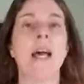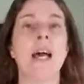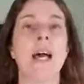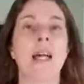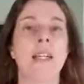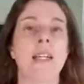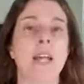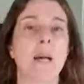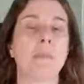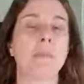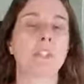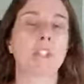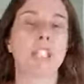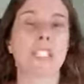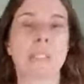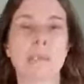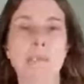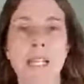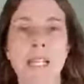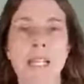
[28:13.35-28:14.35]
and how much I
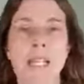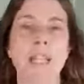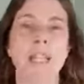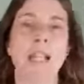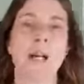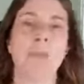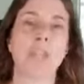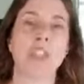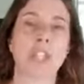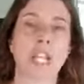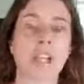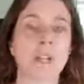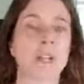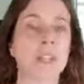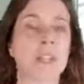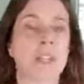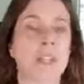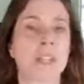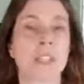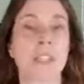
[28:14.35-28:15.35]
spent and how much I
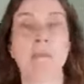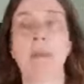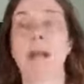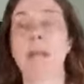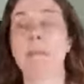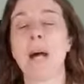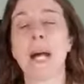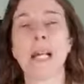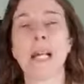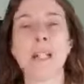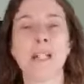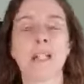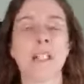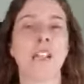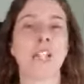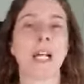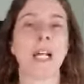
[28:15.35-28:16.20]
earned and my mileage.